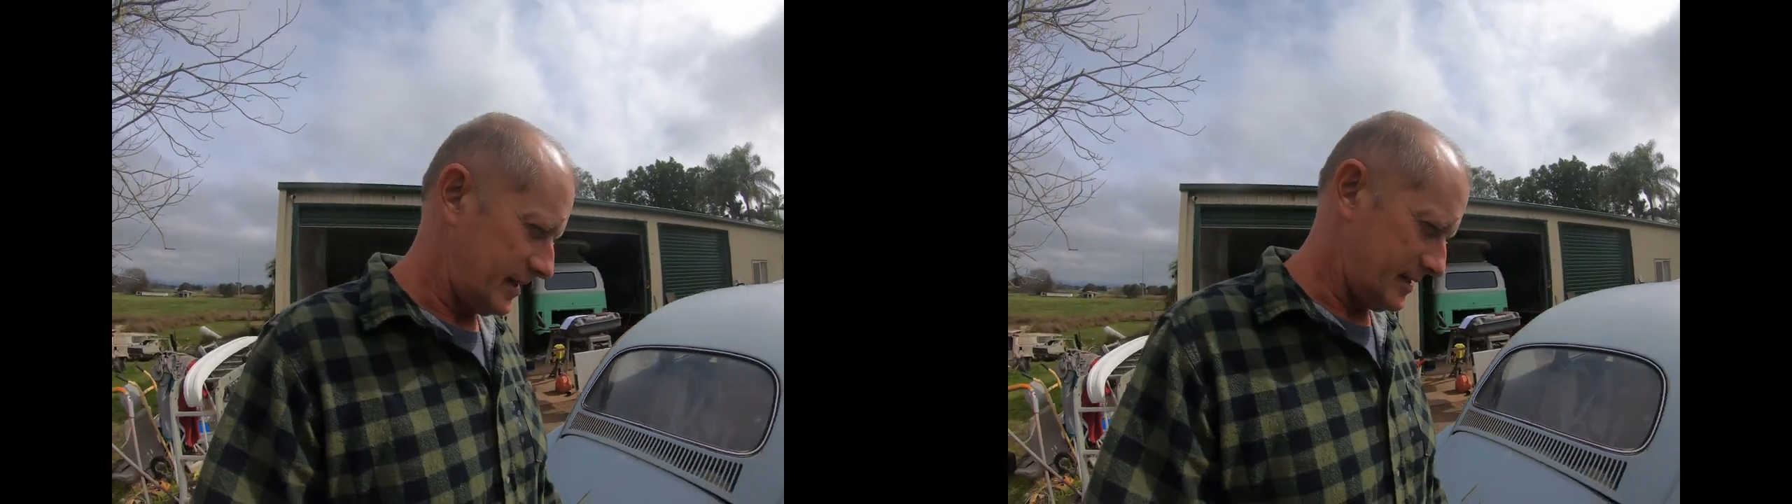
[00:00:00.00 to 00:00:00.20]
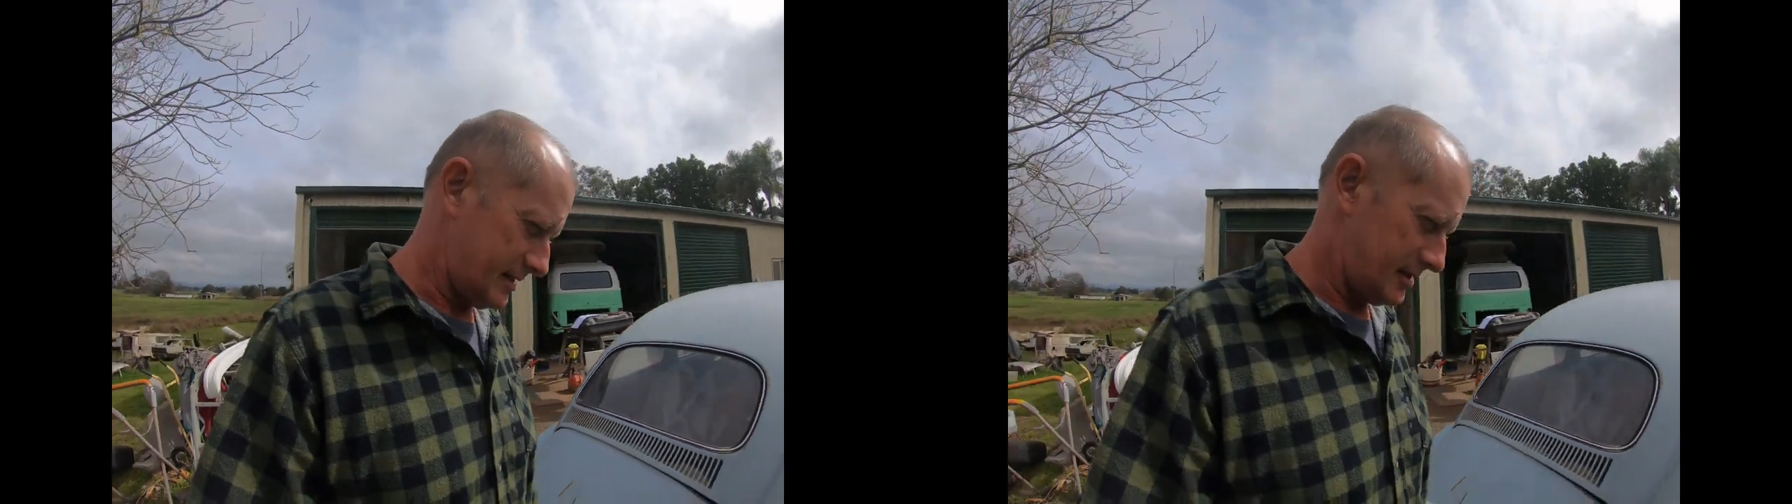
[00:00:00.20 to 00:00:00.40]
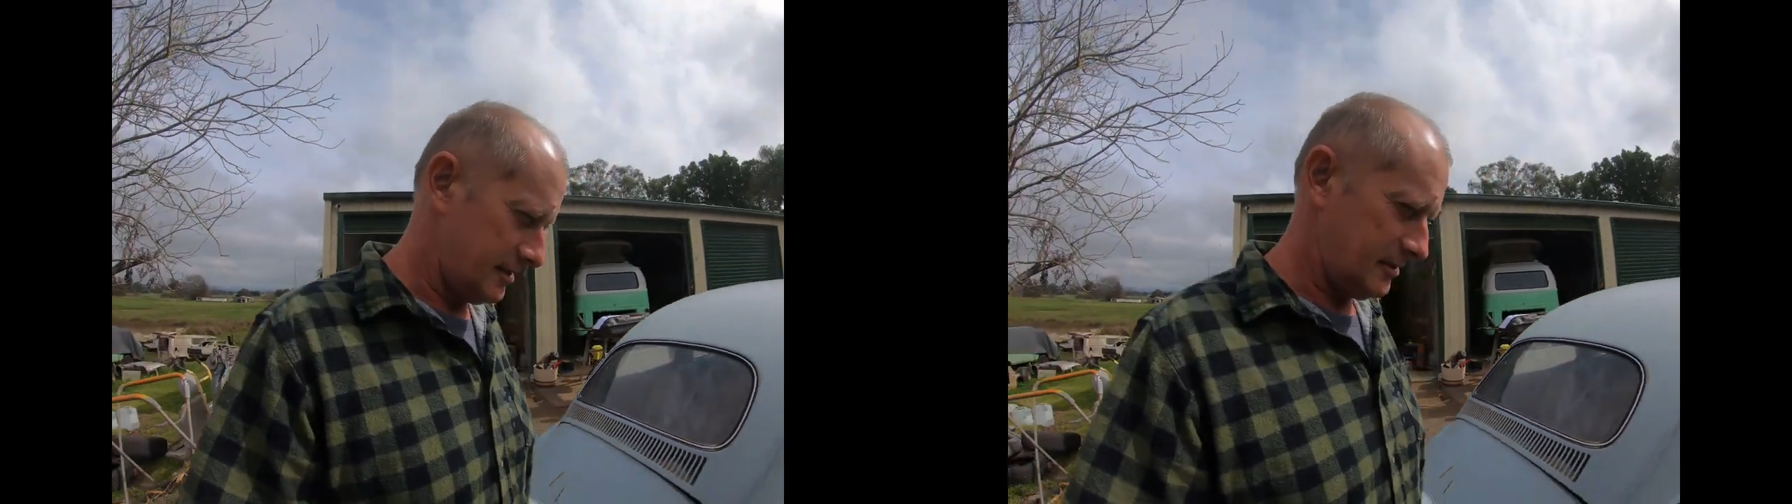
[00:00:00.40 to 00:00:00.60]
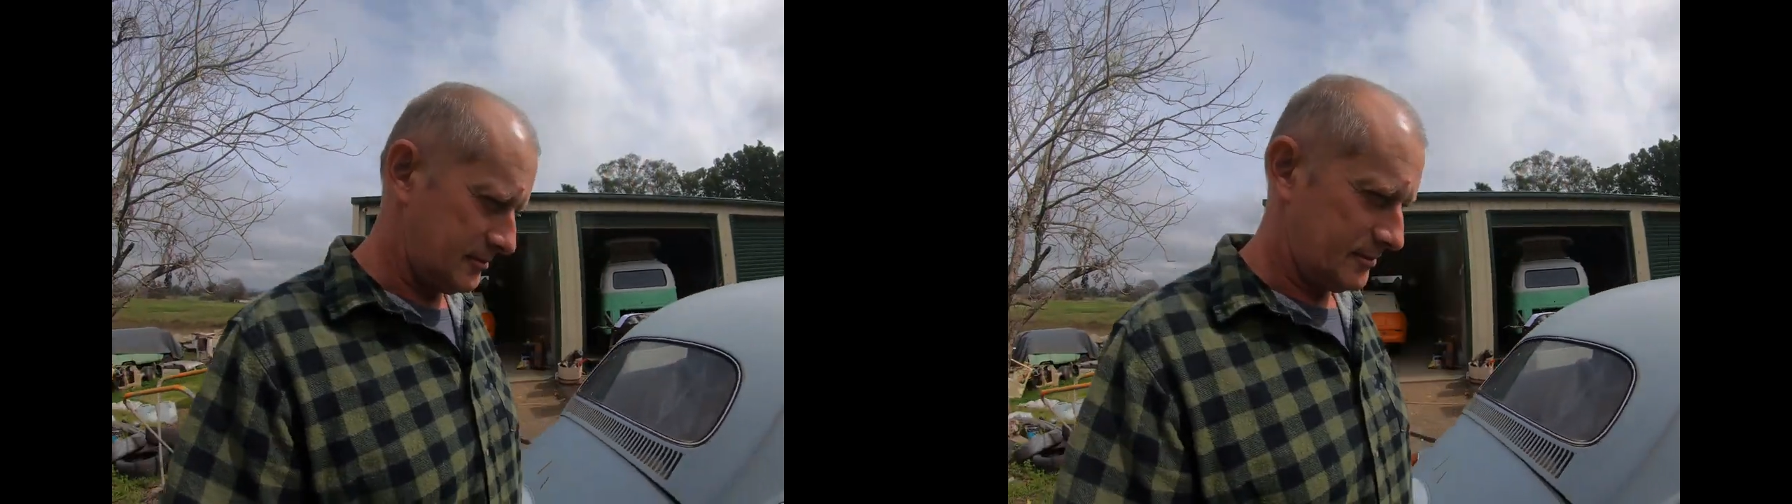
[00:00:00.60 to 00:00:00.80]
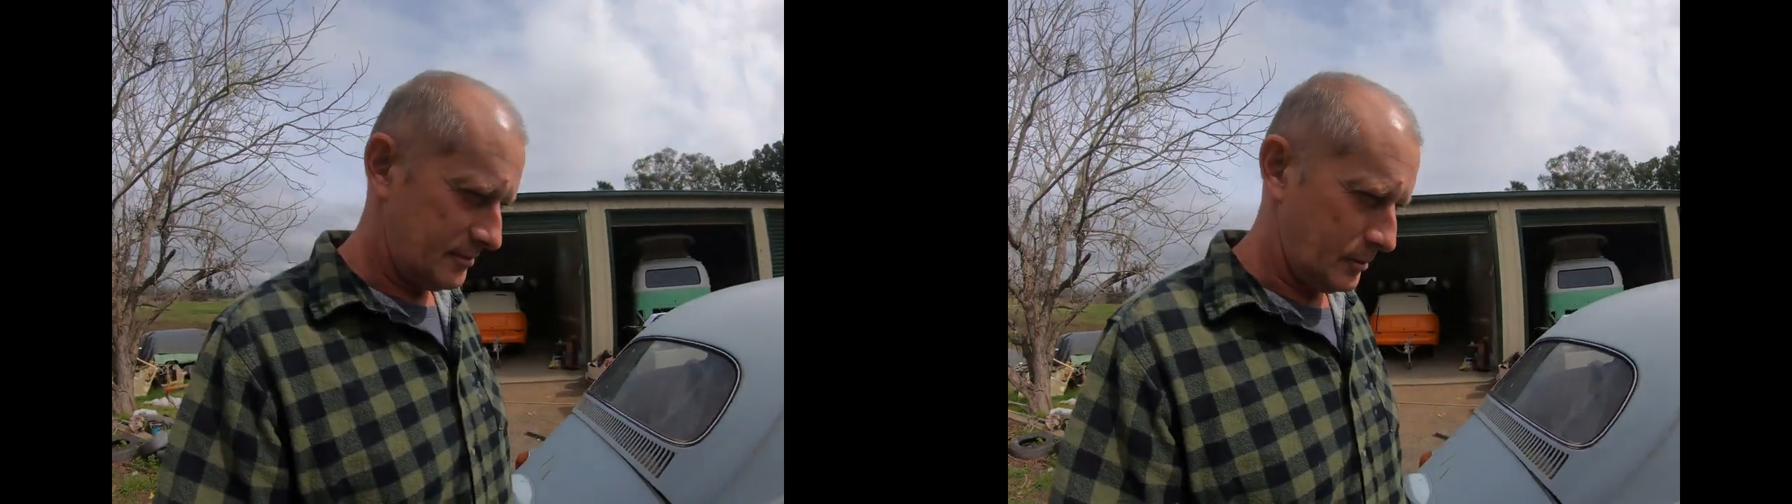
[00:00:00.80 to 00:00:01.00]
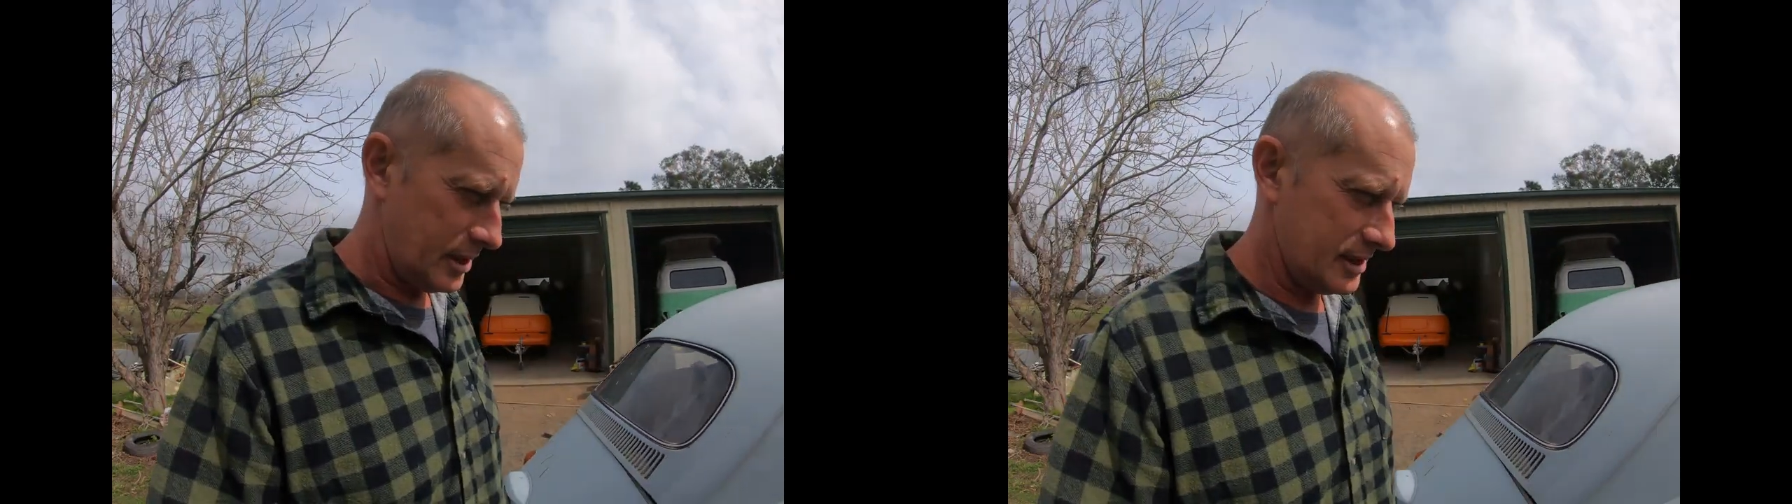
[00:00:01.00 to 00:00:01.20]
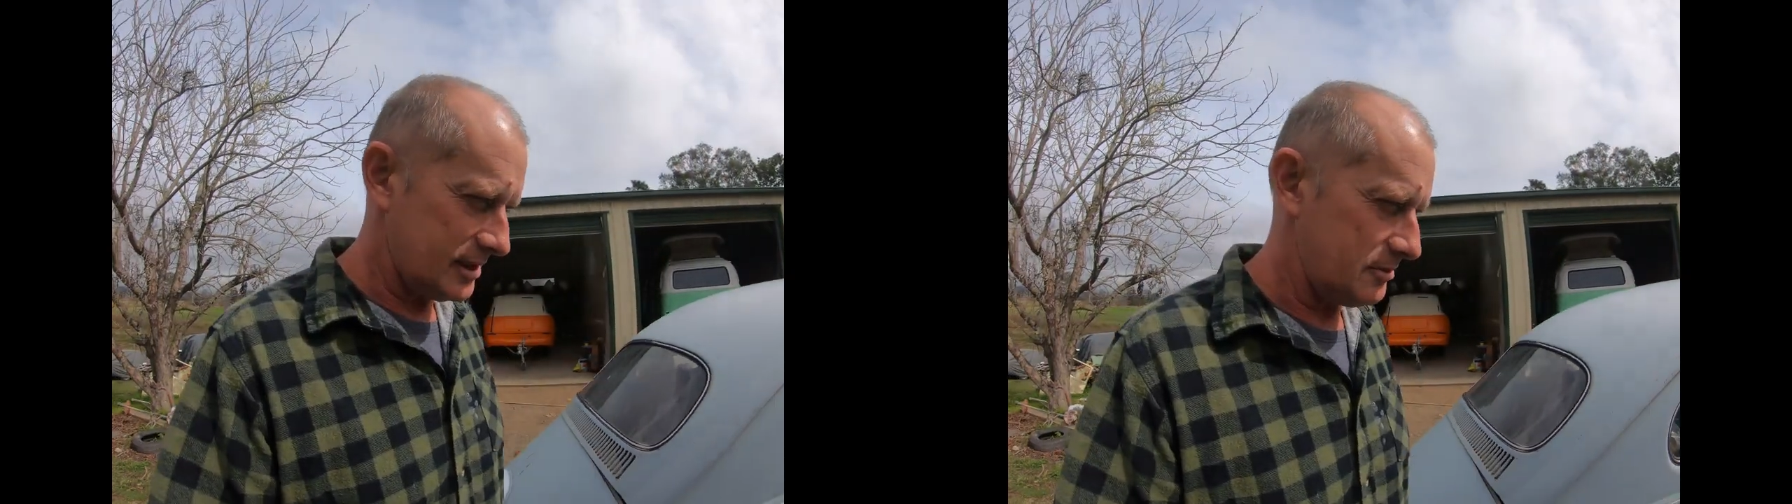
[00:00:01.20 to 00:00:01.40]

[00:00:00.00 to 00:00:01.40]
there's a certain week